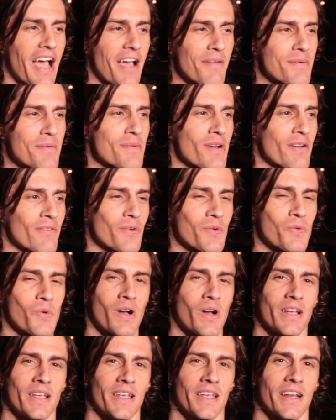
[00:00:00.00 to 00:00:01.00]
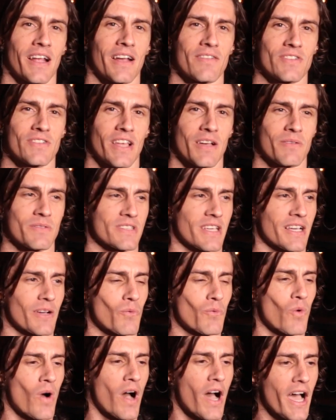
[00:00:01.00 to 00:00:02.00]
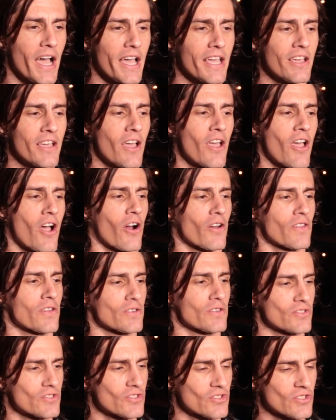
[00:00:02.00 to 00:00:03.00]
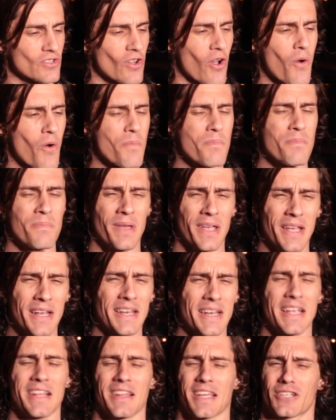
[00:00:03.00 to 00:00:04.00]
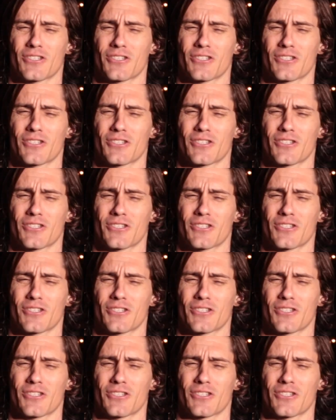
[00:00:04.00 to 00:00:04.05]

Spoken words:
remember everyone walking in after that was like, why are there so many